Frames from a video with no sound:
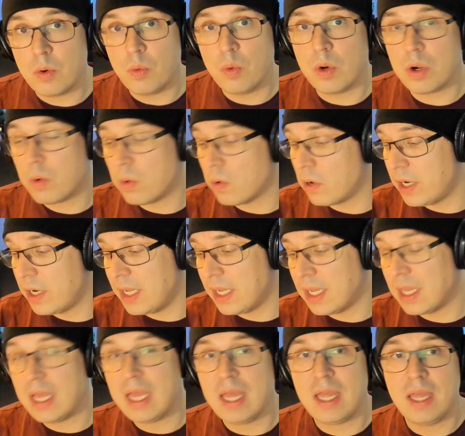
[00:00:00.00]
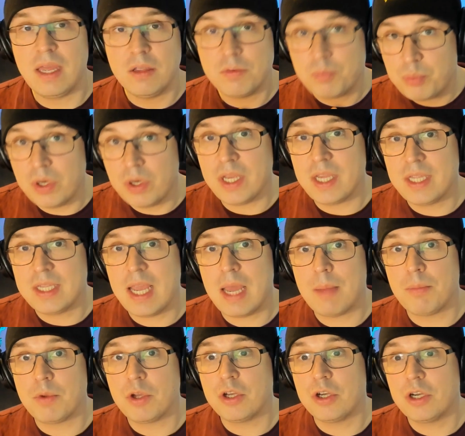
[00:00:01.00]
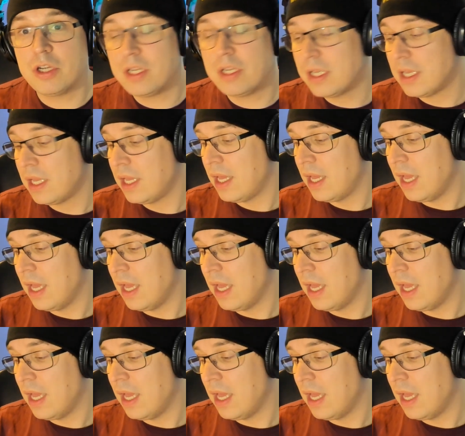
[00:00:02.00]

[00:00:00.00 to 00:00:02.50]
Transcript: recording is pretty damn good.